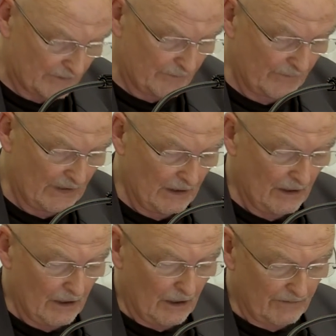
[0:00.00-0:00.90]
them
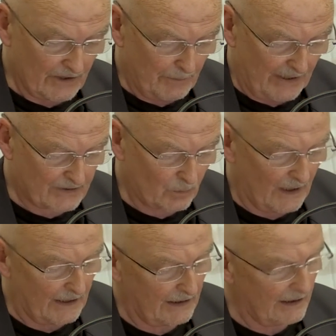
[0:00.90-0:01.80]
over the best
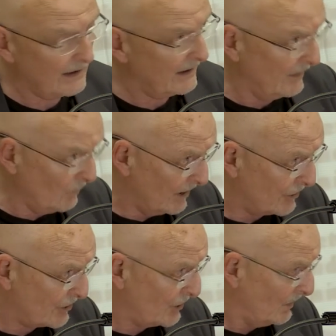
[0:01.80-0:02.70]
way in
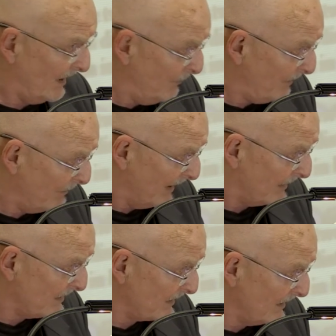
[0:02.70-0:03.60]
which to
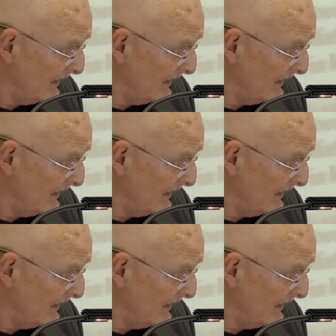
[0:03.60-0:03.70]
implement